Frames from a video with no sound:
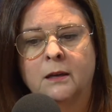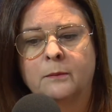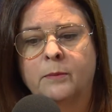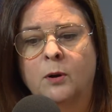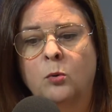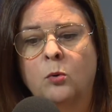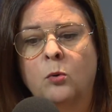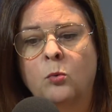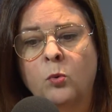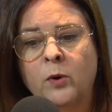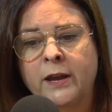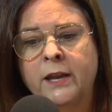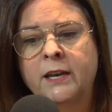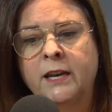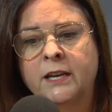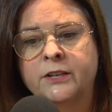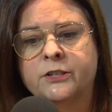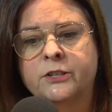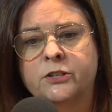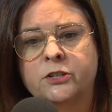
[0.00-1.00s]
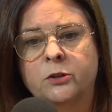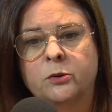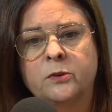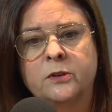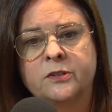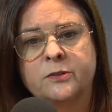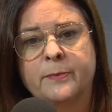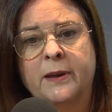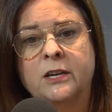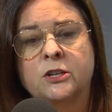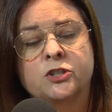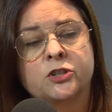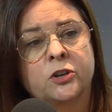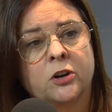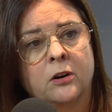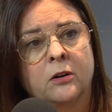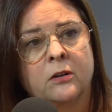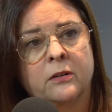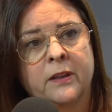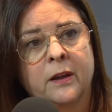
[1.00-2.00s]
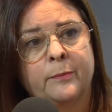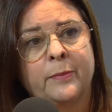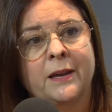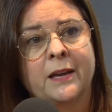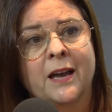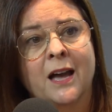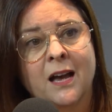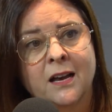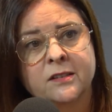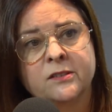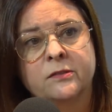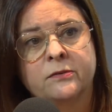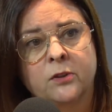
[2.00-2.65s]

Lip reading: But what we need to do is make sure that because